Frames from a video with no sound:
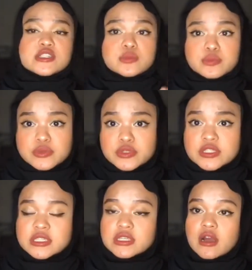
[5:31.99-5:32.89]
to
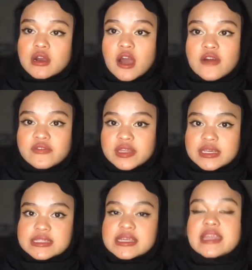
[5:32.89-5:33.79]
boost your
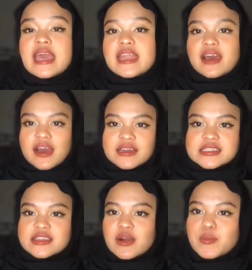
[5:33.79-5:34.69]
confidence and
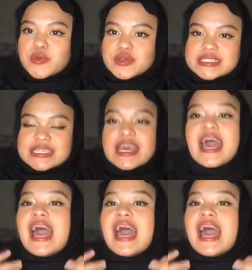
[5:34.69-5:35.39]
enhance your beauty